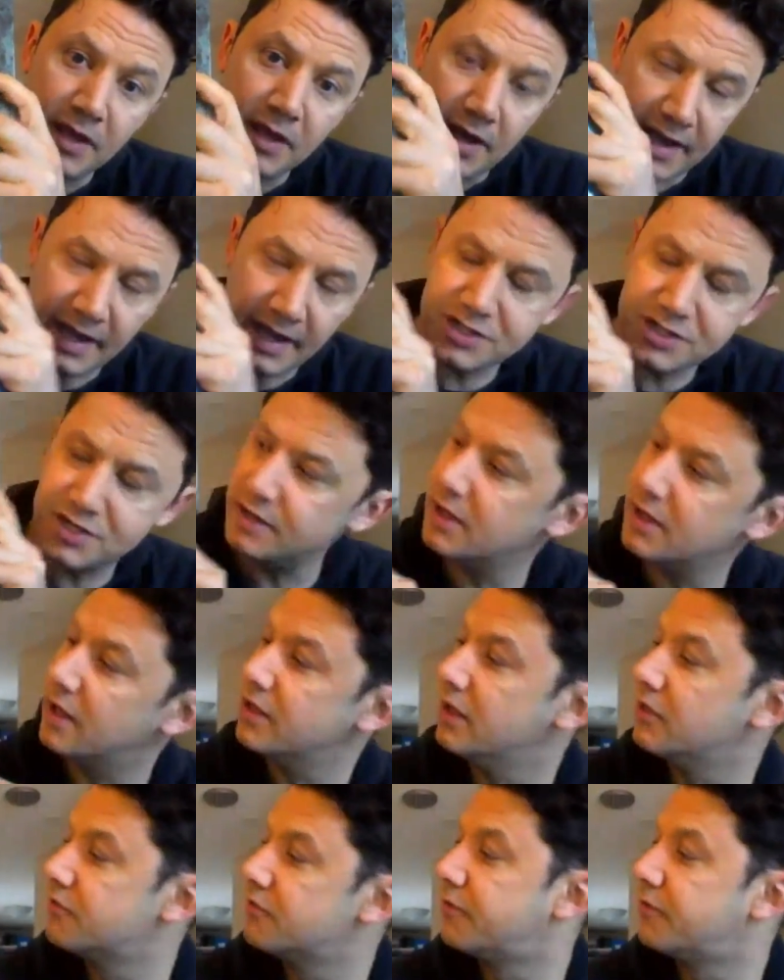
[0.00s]

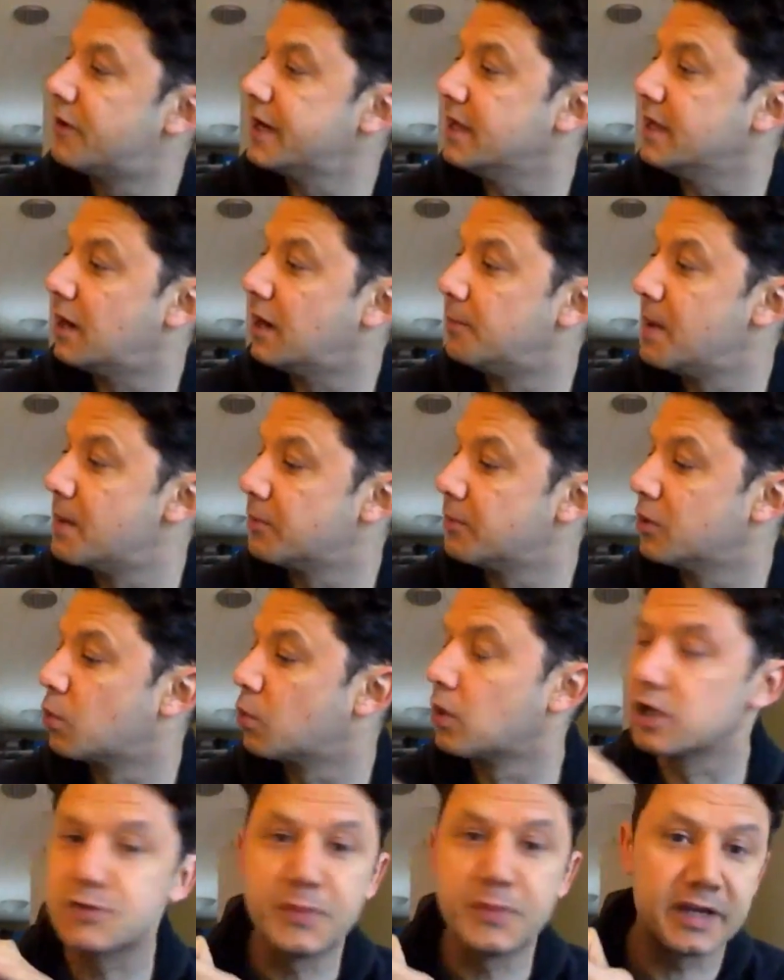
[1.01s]
It's funny how memory
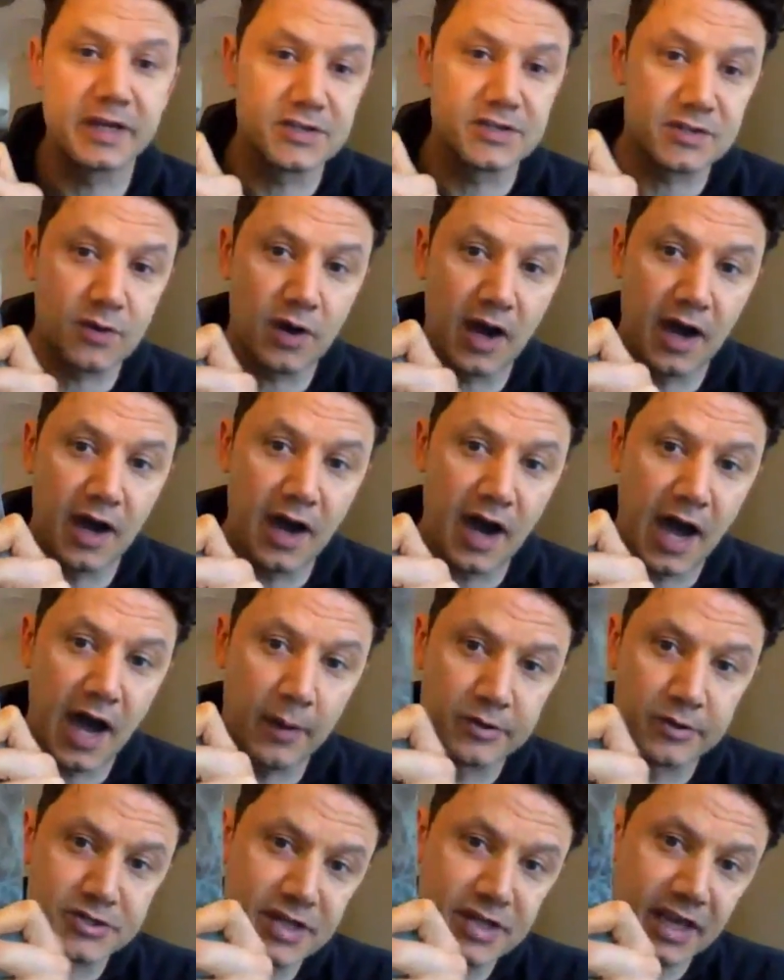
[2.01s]
works, because I
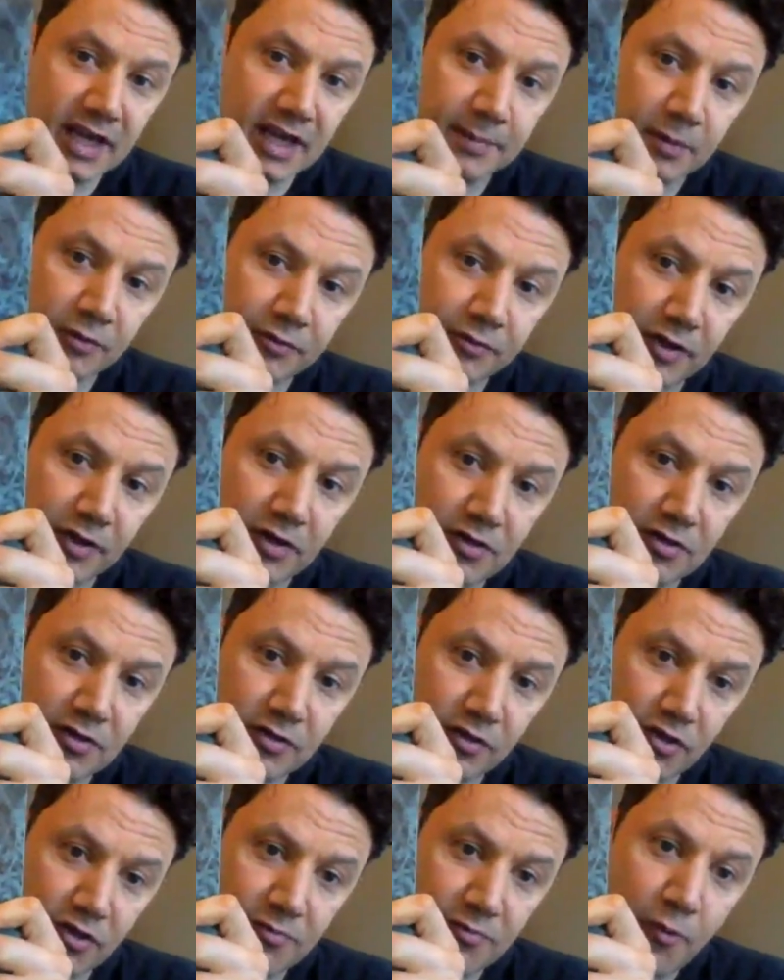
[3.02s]
was thinking about
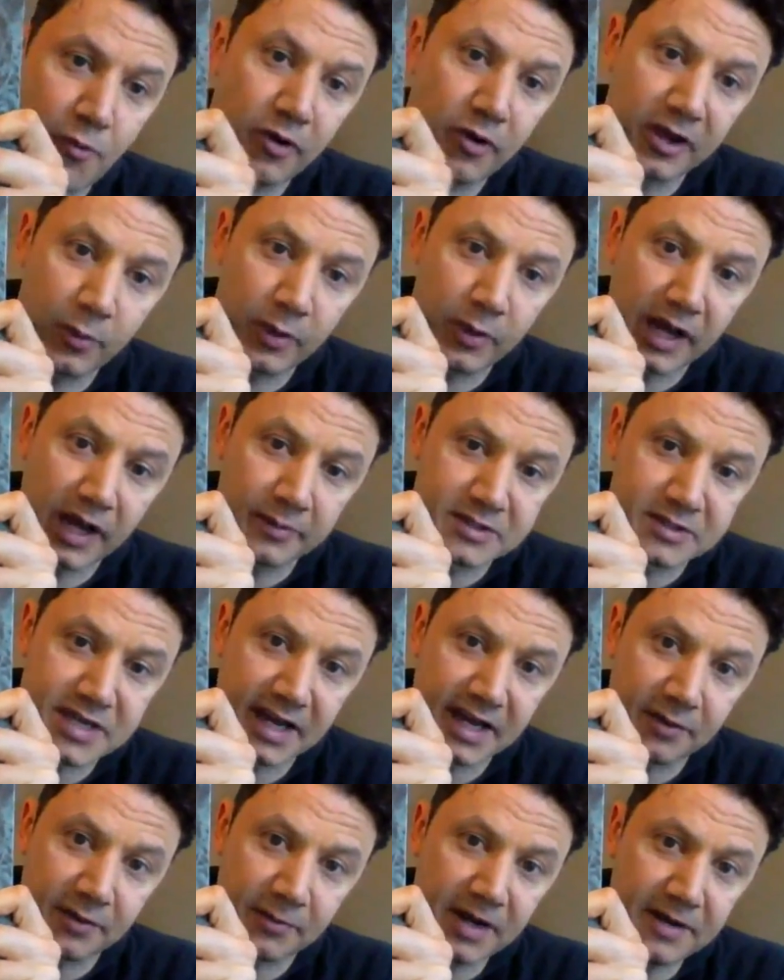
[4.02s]
this morning when I was
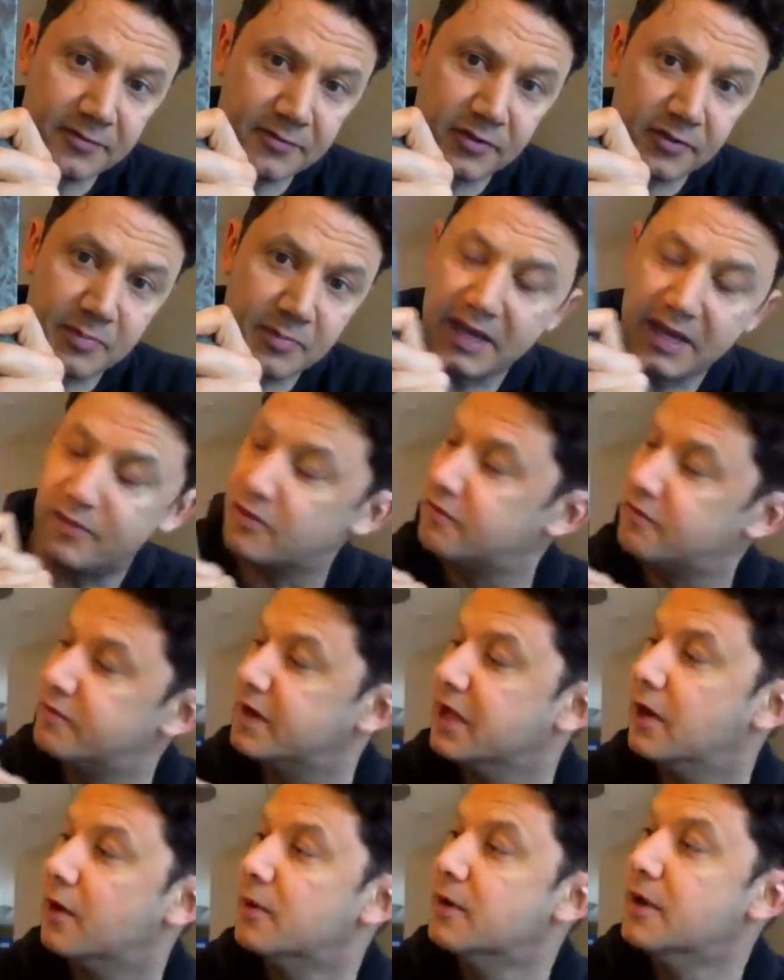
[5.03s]
getting ready for making this
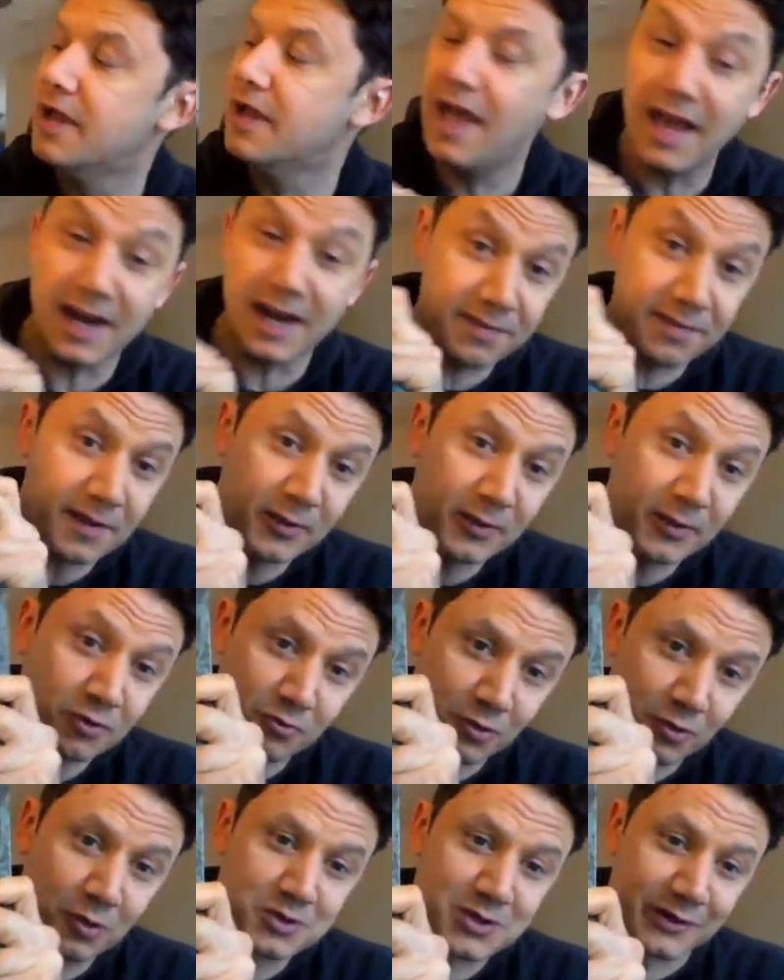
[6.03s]
video, and I thought there was a
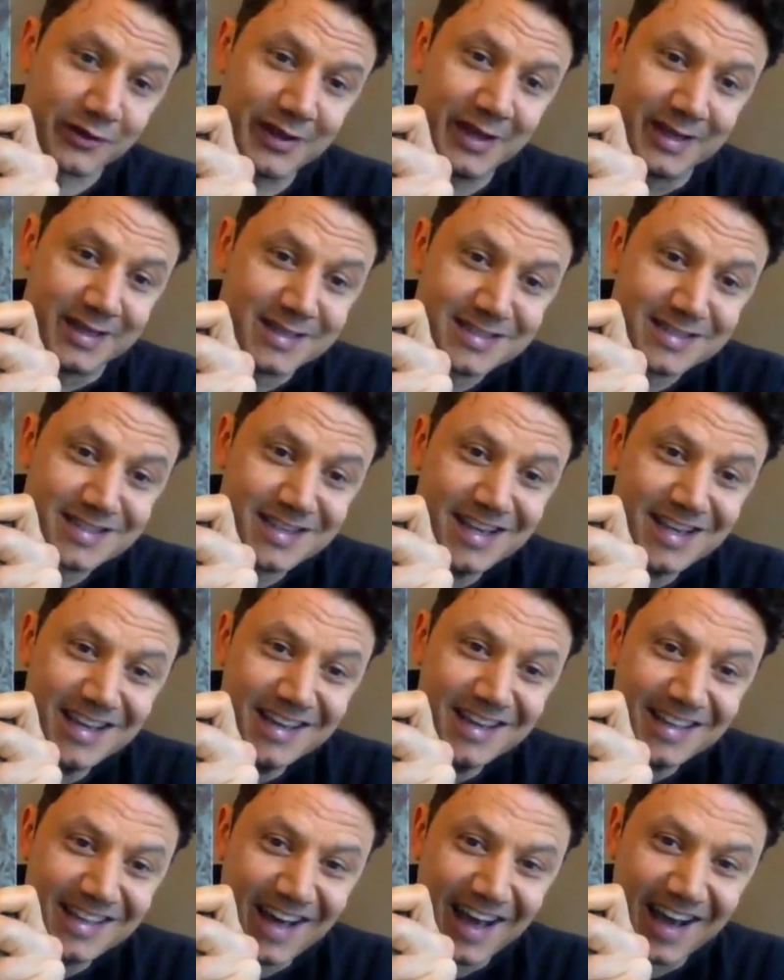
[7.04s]
rose on this.
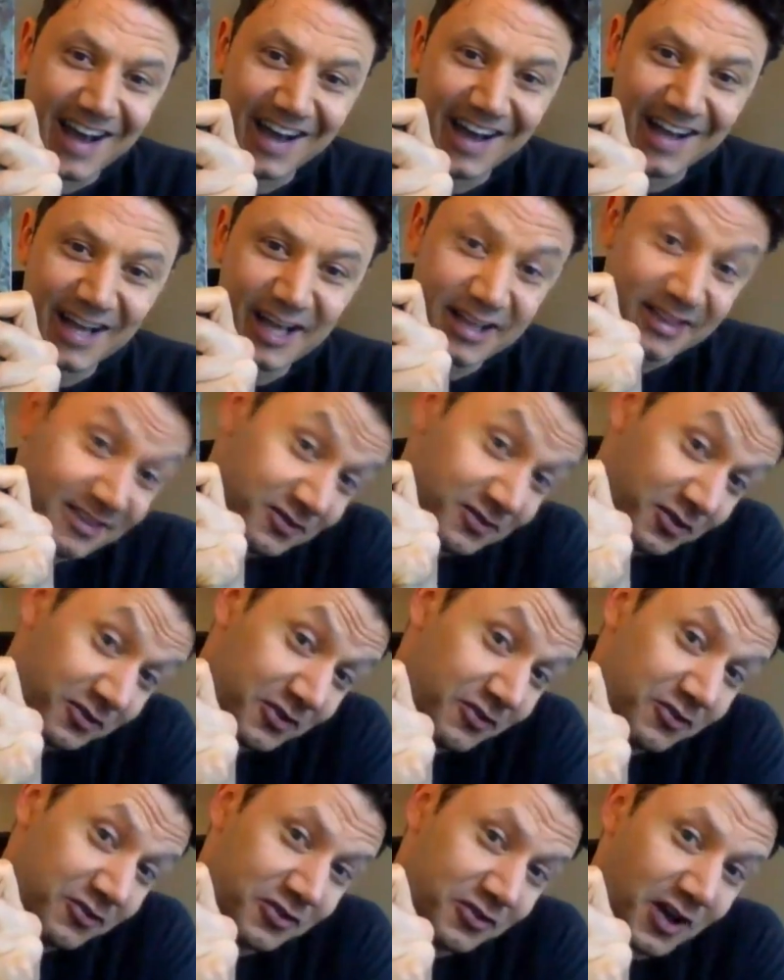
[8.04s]
It turns out
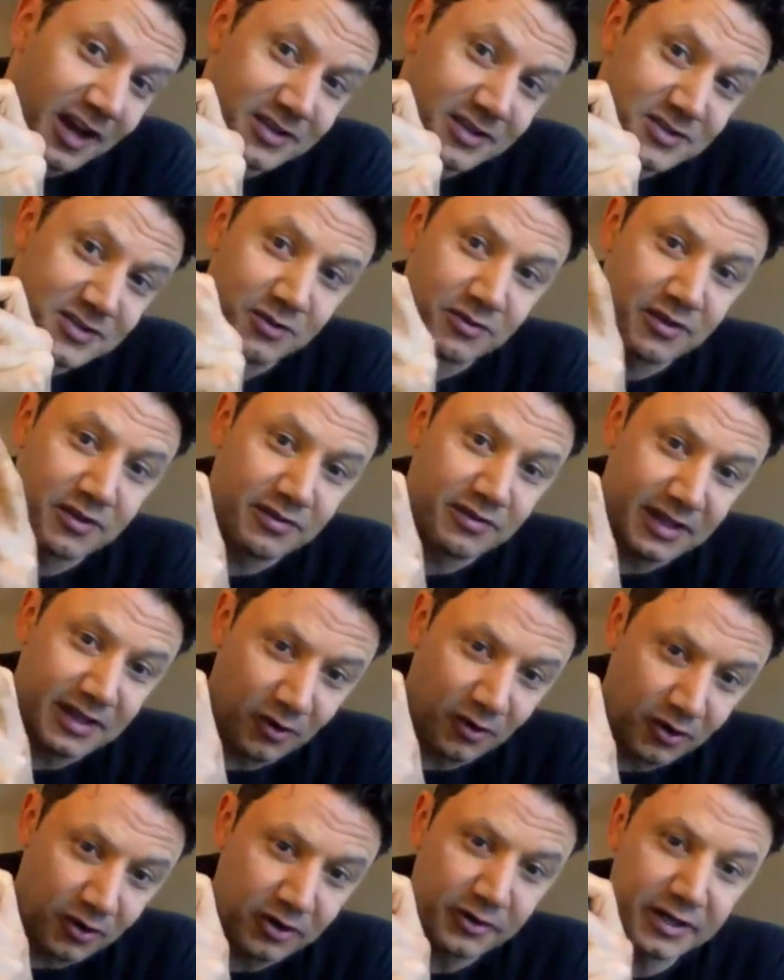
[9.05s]
there's not. So the
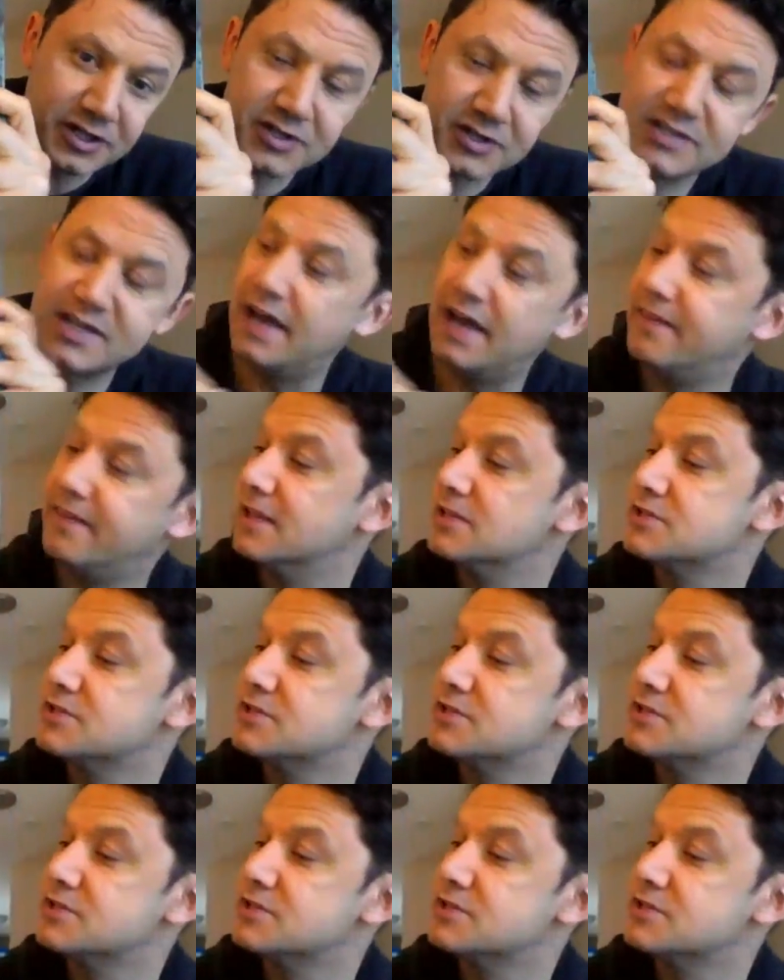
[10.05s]
earlier editions had that.